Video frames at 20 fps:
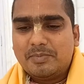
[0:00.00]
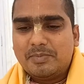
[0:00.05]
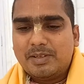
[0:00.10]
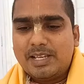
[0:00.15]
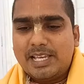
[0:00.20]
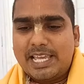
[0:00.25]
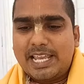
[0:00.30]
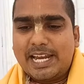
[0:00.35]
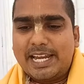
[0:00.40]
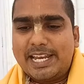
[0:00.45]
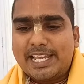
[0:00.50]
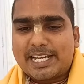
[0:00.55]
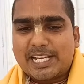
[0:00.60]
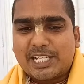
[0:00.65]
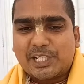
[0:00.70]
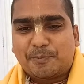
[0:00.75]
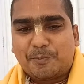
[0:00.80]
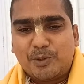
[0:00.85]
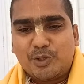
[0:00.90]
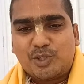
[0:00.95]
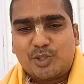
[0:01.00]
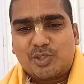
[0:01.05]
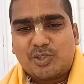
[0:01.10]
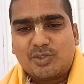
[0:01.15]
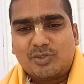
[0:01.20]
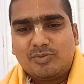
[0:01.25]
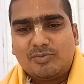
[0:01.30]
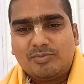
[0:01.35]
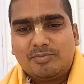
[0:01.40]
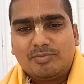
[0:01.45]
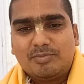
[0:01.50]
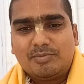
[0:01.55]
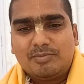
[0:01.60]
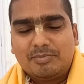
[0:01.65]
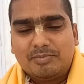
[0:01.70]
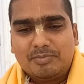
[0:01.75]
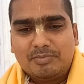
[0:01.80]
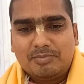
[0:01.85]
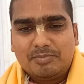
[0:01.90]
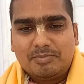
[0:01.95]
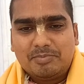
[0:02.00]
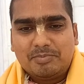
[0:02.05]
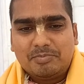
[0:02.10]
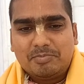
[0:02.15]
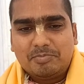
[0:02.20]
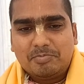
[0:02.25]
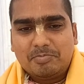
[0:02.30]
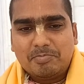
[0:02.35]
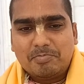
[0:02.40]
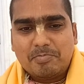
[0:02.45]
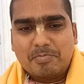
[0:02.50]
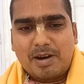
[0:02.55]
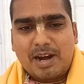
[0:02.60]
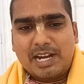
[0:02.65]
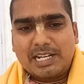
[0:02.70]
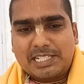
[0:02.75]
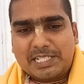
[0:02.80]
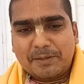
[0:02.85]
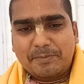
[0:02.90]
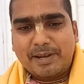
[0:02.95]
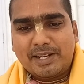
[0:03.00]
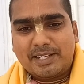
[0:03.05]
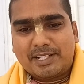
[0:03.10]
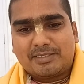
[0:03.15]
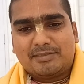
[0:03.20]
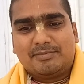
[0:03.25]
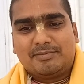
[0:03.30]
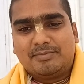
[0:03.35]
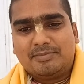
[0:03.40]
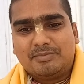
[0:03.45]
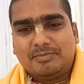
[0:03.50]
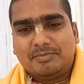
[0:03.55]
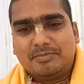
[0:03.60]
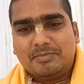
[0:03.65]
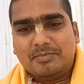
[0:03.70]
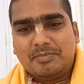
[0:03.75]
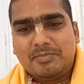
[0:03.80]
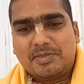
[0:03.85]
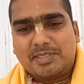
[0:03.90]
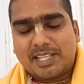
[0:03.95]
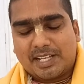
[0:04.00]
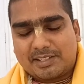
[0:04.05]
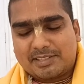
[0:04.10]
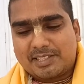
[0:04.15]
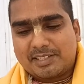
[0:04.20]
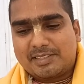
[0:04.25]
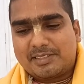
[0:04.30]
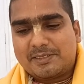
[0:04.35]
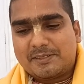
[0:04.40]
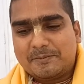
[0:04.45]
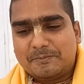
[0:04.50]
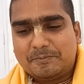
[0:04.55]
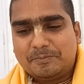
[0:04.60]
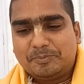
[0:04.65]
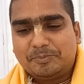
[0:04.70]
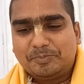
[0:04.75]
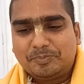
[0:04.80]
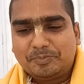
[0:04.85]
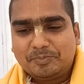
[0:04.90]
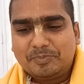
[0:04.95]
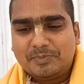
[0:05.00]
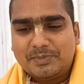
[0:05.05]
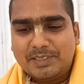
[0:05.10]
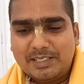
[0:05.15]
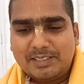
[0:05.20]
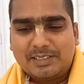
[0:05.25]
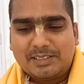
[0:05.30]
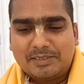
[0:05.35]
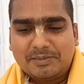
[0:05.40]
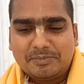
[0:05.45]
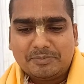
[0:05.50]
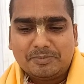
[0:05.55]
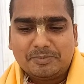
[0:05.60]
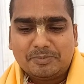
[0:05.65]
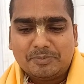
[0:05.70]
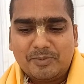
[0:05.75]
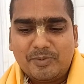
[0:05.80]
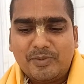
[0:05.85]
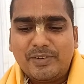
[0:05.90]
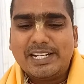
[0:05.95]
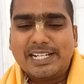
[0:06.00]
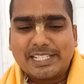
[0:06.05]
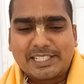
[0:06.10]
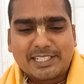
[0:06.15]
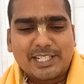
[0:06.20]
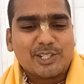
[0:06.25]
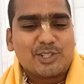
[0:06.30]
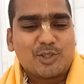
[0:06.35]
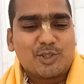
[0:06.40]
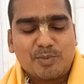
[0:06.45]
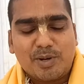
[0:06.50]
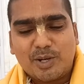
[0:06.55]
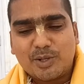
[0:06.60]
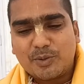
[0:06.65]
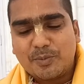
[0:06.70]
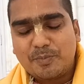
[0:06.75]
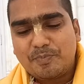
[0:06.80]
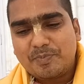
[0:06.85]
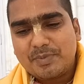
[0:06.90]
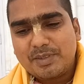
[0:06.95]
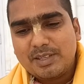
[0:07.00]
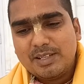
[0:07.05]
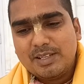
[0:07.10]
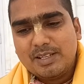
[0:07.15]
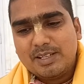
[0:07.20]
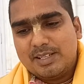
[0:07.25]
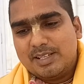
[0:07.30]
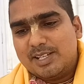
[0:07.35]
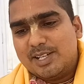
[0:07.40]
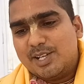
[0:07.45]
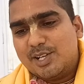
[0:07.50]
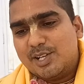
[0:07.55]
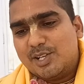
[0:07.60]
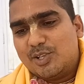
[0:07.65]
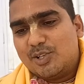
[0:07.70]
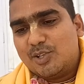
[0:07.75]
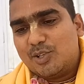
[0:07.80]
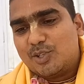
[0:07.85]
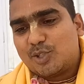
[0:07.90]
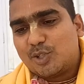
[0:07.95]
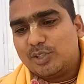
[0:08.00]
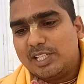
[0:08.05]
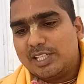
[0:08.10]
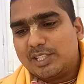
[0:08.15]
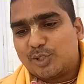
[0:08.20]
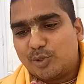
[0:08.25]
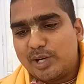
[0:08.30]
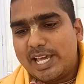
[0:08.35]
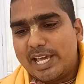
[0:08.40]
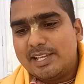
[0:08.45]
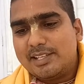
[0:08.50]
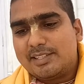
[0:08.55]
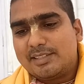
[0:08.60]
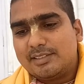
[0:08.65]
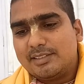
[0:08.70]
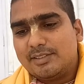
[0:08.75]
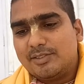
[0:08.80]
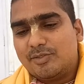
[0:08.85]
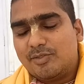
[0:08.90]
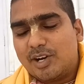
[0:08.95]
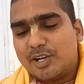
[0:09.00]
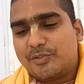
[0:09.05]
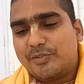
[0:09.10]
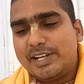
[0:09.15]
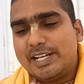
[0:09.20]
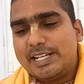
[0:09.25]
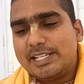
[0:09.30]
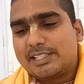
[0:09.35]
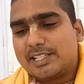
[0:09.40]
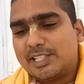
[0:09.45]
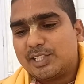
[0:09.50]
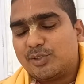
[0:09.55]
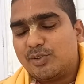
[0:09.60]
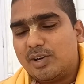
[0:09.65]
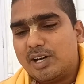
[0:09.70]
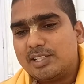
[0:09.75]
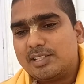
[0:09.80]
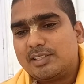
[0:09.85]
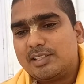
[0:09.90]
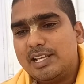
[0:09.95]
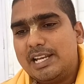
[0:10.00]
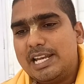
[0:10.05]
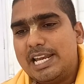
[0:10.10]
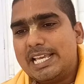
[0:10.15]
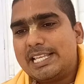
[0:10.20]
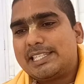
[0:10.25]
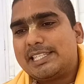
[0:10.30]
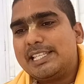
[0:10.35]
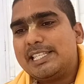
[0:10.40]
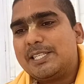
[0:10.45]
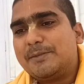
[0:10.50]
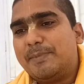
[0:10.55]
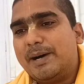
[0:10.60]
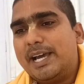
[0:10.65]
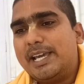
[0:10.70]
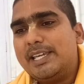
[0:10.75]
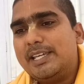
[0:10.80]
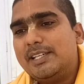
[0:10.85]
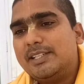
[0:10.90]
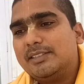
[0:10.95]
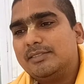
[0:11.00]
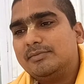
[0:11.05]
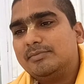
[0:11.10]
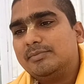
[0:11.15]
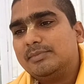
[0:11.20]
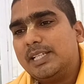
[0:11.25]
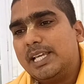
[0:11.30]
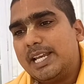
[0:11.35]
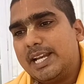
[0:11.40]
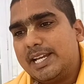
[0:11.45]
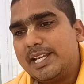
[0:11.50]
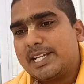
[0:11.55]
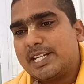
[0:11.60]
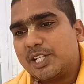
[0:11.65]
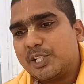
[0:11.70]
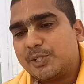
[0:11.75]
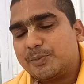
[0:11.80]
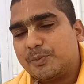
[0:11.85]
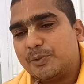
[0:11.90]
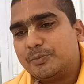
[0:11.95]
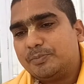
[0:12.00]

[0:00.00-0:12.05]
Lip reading: Hiranyakashipu's ultimate success. Yes, we will discuss tomorrow. So, today's what we discussed was lessons by Hiranyakashipu.